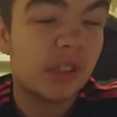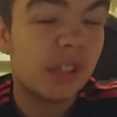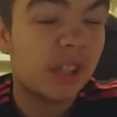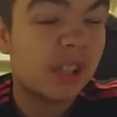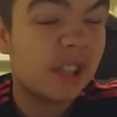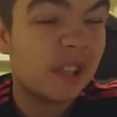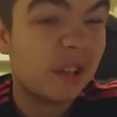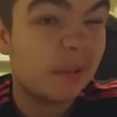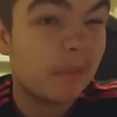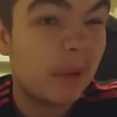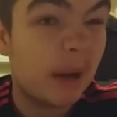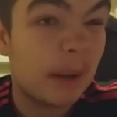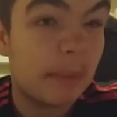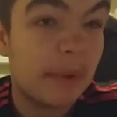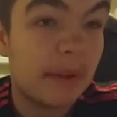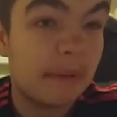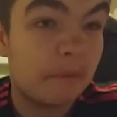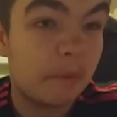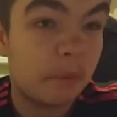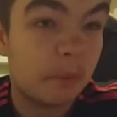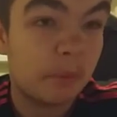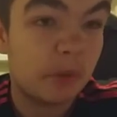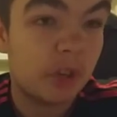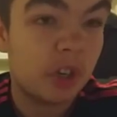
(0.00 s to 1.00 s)
I think it might be
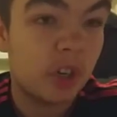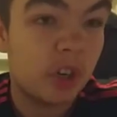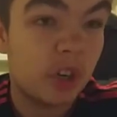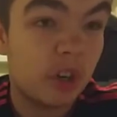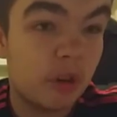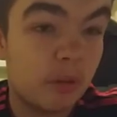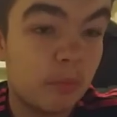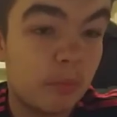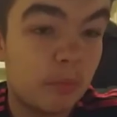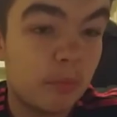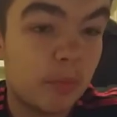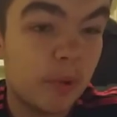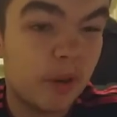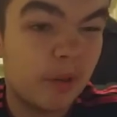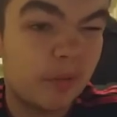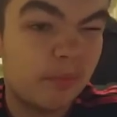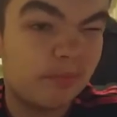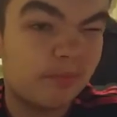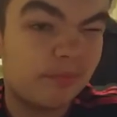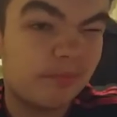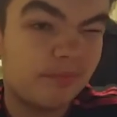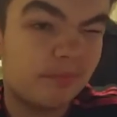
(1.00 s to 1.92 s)
from Hume, but